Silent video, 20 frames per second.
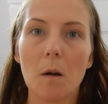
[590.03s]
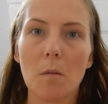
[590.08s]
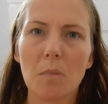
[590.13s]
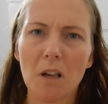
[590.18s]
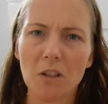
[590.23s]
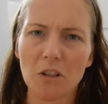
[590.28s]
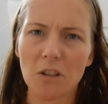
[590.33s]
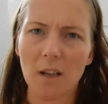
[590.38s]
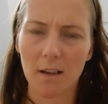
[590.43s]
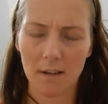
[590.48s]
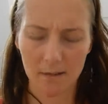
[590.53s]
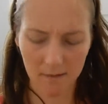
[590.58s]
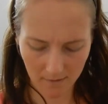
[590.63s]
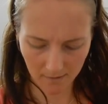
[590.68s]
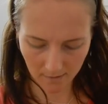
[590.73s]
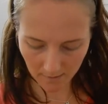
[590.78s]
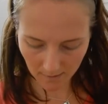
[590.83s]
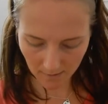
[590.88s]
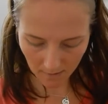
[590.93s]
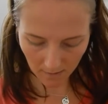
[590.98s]
Blusher.
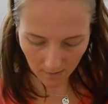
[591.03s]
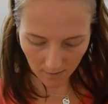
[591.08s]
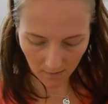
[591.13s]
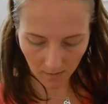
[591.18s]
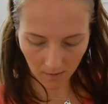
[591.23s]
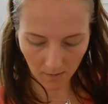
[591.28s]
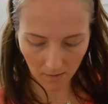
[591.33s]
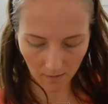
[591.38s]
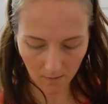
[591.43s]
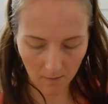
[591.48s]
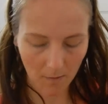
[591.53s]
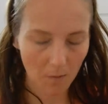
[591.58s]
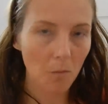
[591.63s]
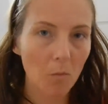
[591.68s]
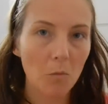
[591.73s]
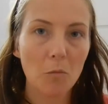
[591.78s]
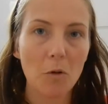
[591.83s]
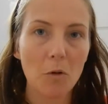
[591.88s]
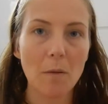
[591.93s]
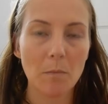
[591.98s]
Oh,
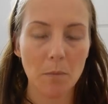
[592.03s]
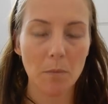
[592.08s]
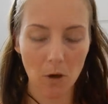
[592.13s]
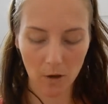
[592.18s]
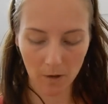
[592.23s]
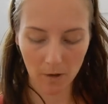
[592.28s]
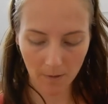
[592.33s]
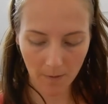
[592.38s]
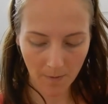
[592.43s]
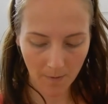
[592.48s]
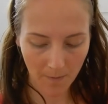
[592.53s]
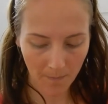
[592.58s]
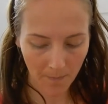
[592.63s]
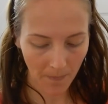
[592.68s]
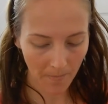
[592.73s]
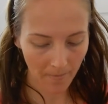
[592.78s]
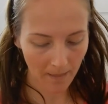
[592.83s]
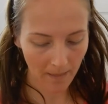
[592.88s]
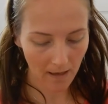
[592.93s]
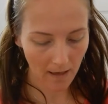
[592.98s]
Brain Block.
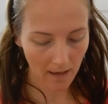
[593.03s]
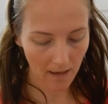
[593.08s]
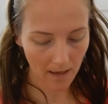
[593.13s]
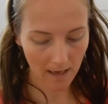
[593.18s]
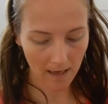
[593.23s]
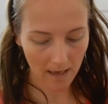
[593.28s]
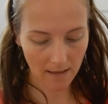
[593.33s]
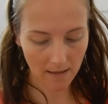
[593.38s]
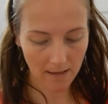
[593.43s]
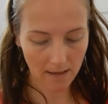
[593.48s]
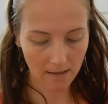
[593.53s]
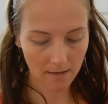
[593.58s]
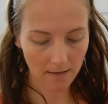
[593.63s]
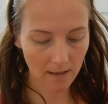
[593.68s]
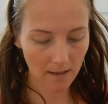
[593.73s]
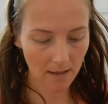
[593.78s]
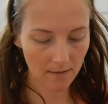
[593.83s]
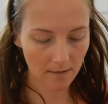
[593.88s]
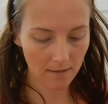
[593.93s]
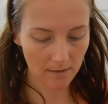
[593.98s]
And this
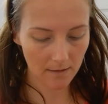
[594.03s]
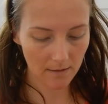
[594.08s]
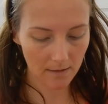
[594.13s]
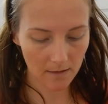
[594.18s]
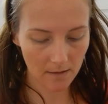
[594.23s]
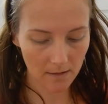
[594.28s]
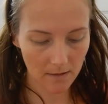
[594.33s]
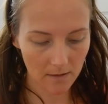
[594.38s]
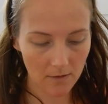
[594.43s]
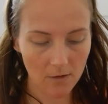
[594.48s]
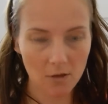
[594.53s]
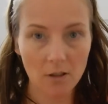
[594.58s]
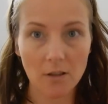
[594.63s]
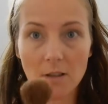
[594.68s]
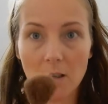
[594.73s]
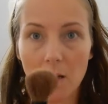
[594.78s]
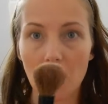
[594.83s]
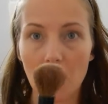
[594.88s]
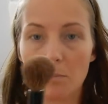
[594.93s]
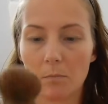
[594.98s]
is
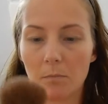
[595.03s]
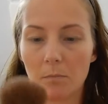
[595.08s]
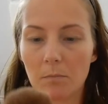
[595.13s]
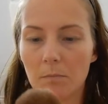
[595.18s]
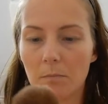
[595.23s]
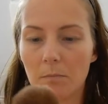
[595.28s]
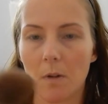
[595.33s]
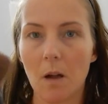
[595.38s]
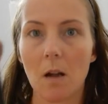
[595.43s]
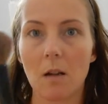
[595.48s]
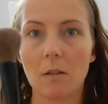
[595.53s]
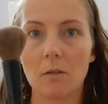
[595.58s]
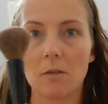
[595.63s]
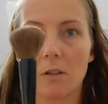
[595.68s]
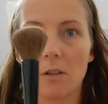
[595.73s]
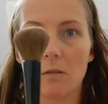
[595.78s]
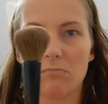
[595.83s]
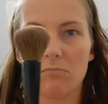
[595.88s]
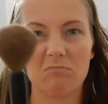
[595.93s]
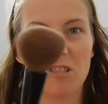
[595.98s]
just a
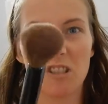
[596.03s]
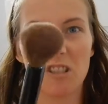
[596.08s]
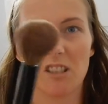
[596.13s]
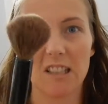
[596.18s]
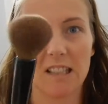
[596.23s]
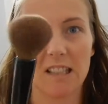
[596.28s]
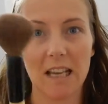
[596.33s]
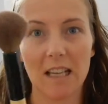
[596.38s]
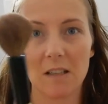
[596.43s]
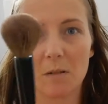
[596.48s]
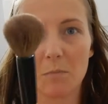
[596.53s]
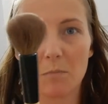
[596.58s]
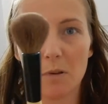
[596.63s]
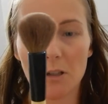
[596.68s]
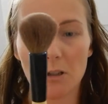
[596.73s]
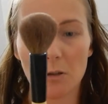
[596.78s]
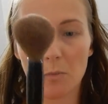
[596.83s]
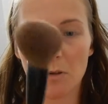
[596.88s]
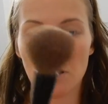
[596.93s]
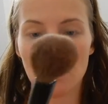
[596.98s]
standard
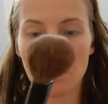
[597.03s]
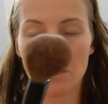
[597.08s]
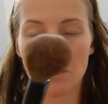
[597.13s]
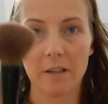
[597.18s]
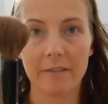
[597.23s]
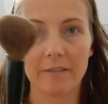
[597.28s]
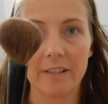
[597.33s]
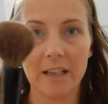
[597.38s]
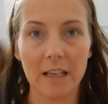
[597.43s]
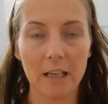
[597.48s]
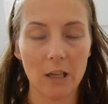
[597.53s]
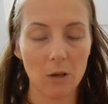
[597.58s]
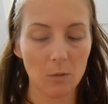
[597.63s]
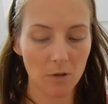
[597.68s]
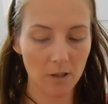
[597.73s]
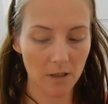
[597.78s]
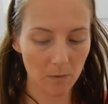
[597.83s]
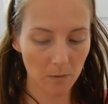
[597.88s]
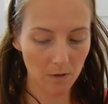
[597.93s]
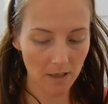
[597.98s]
blusher brush. I don't really know
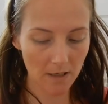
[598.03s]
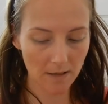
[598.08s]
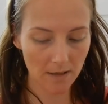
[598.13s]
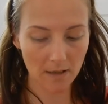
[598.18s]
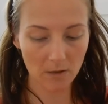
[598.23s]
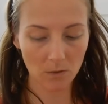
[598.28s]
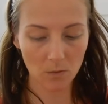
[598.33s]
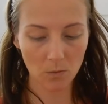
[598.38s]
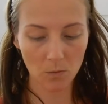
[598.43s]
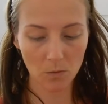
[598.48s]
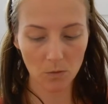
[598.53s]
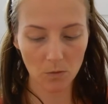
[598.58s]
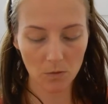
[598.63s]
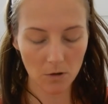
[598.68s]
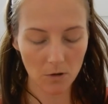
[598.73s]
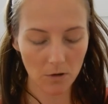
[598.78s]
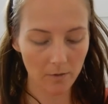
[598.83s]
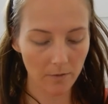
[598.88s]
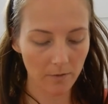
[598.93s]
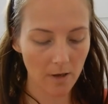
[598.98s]
what this one is. It's all
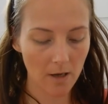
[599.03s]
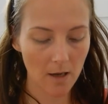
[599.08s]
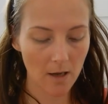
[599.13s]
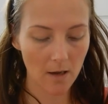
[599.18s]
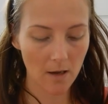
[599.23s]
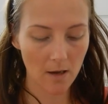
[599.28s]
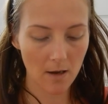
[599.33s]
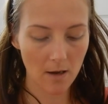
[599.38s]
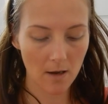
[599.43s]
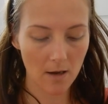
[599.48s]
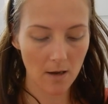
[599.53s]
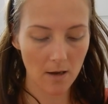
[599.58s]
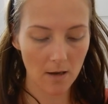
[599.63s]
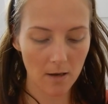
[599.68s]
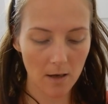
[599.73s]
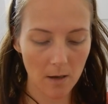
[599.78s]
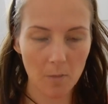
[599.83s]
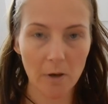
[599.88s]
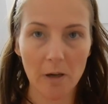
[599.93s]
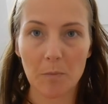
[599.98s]
worn off.
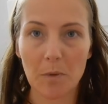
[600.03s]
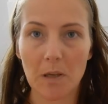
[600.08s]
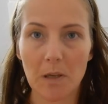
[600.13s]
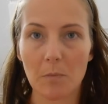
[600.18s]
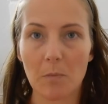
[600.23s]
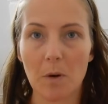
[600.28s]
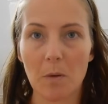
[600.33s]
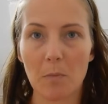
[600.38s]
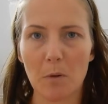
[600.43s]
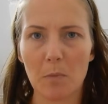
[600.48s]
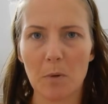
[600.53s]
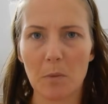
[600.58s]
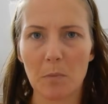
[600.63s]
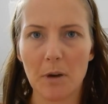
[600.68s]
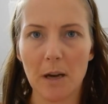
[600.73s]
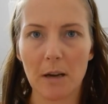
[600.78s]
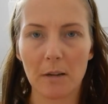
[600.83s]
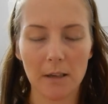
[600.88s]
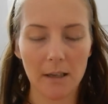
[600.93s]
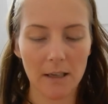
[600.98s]
It might have been in my Bobbi
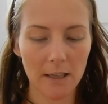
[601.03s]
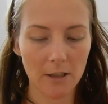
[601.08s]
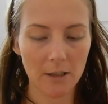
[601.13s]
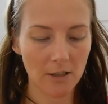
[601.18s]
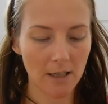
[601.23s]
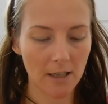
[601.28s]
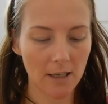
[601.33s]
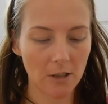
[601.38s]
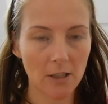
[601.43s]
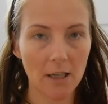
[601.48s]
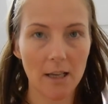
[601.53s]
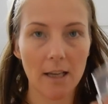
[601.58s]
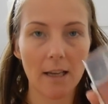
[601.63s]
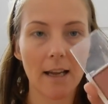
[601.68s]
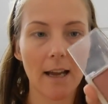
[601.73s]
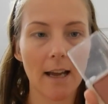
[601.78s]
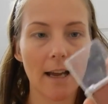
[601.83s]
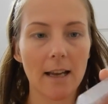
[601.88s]
Brown collection actually.